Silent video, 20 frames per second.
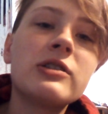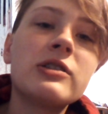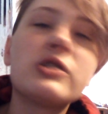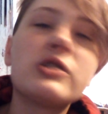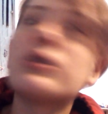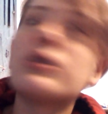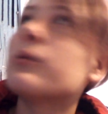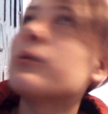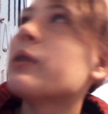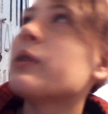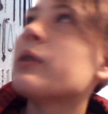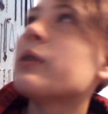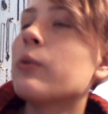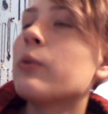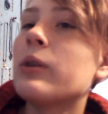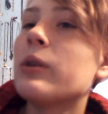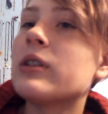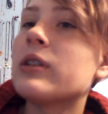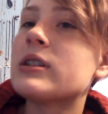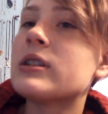and so
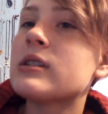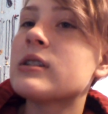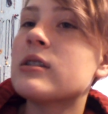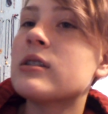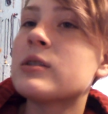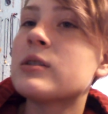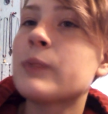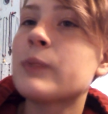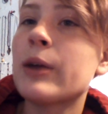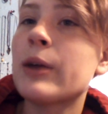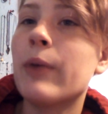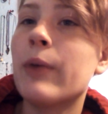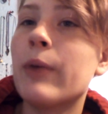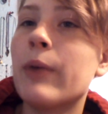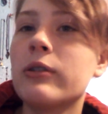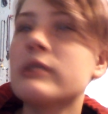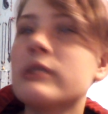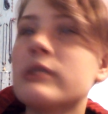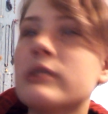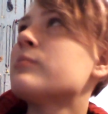when the one that's in the
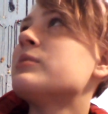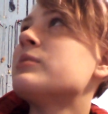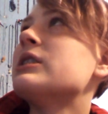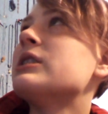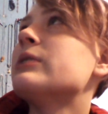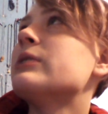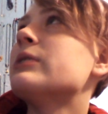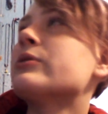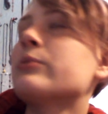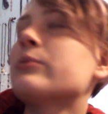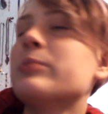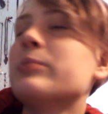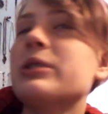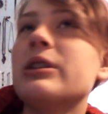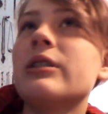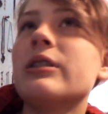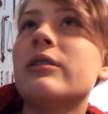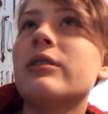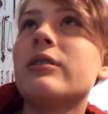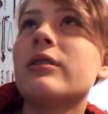spray bottle is empty,
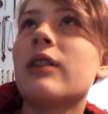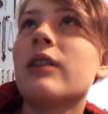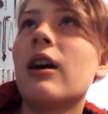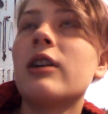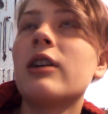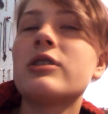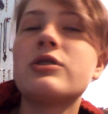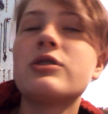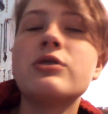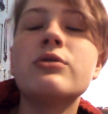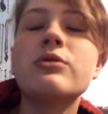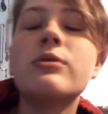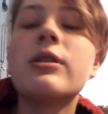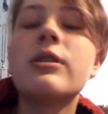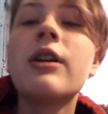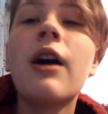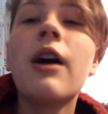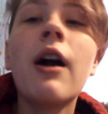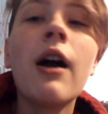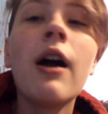which will be not
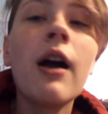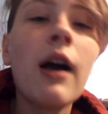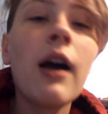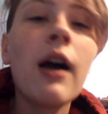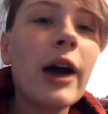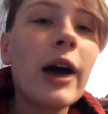soon,